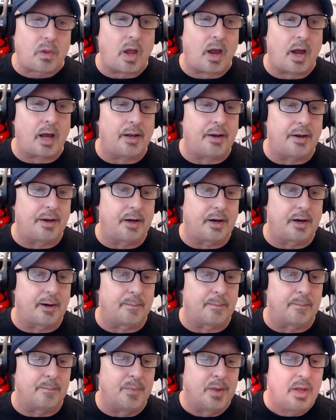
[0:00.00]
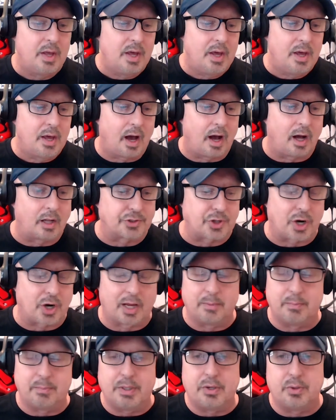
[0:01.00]
And I'll
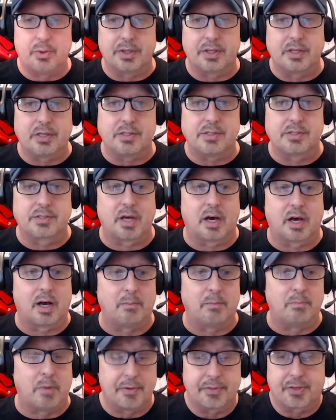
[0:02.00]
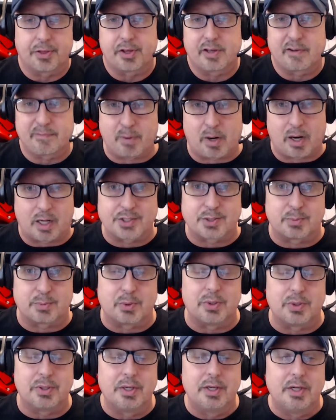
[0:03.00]
try to be doing these monthly if
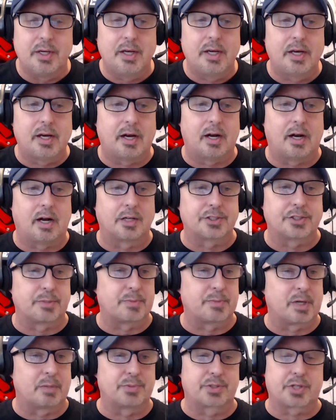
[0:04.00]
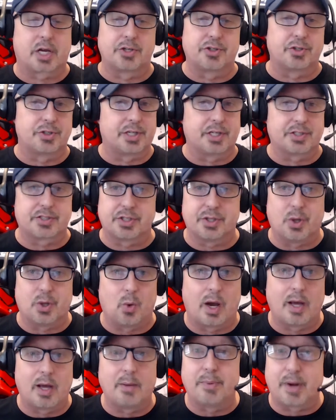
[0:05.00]
possible. Sometimes scheduling gets in the
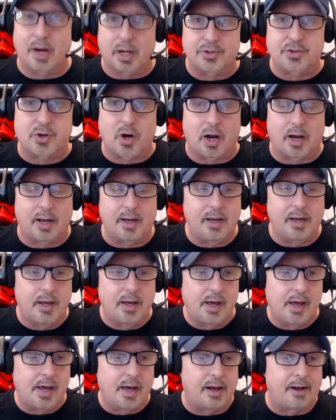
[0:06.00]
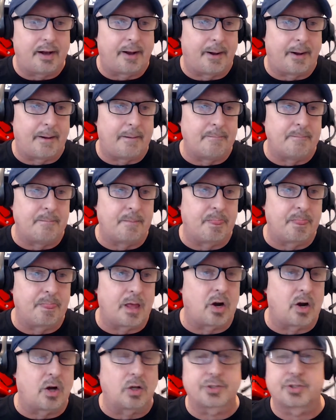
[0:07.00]
way, but I'll try. And
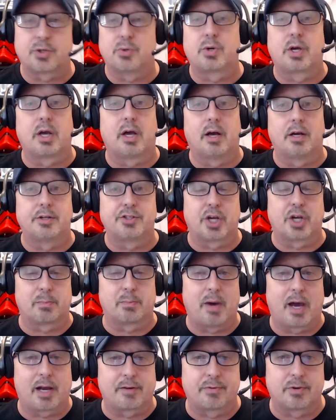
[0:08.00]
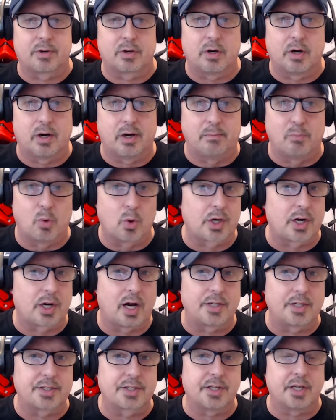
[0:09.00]
also check back for more
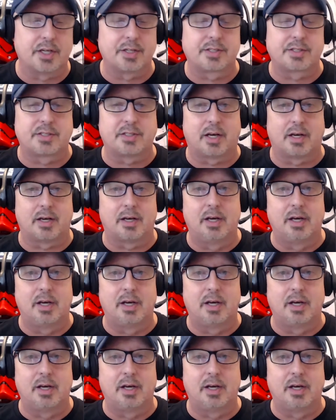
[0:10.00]
content